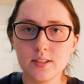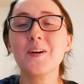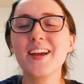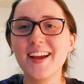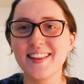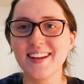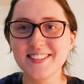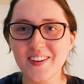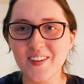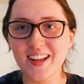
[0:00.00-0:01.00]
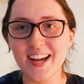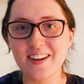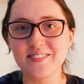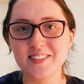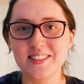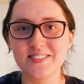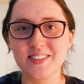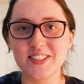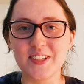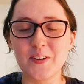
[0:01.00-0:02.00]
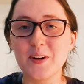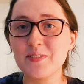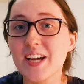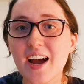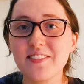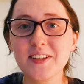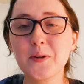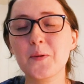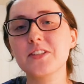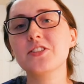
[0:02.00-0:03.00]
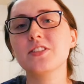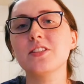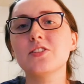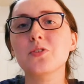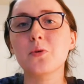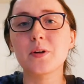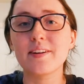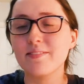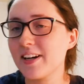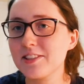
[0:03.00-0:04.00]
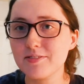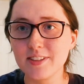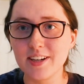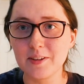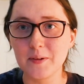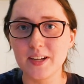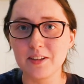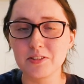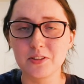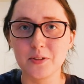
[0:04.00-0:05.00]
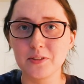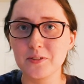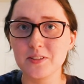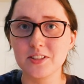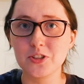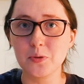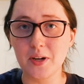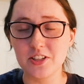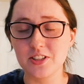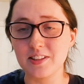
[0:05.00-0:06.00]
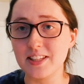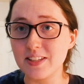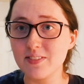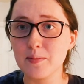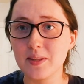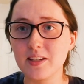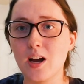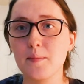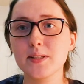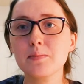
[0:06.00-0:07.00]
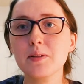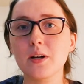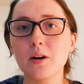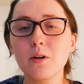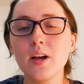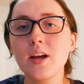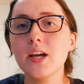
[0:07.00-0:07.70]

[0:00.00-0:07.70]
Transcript: Okay, that's all I have for this video. If you have any questions or advice for anyone else going through the situation, leave them in the comments below.